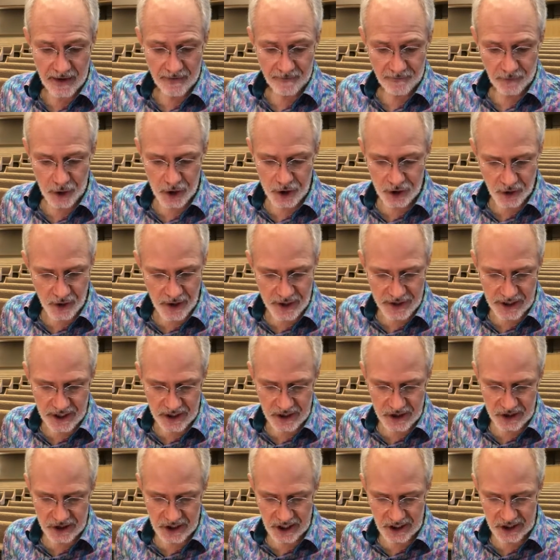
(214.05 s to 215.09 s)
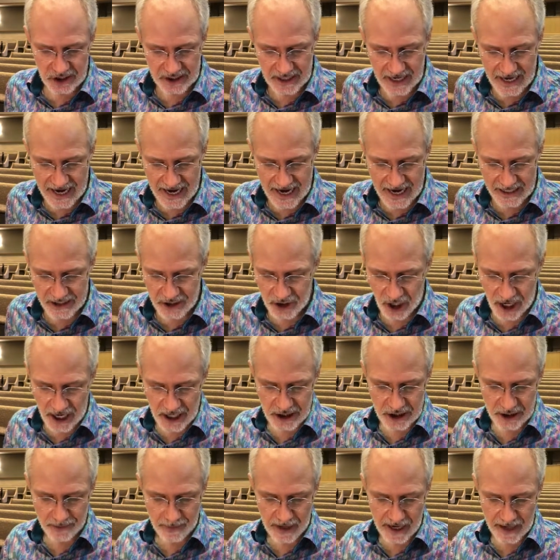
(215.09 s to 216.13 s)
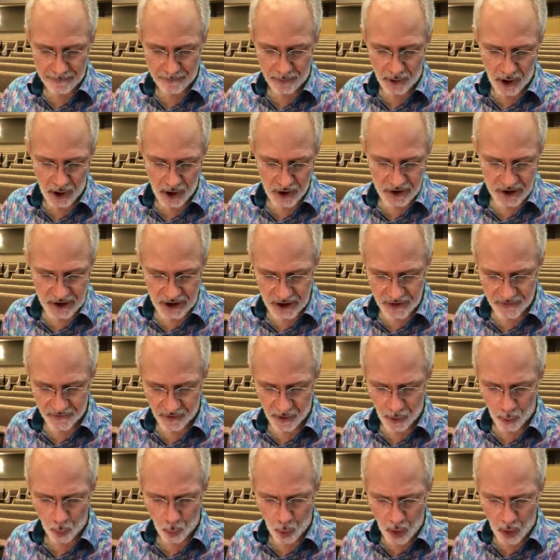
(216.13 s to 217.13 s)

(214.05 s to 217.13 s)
1 Corinthians 6:9 talks about, Paul says, for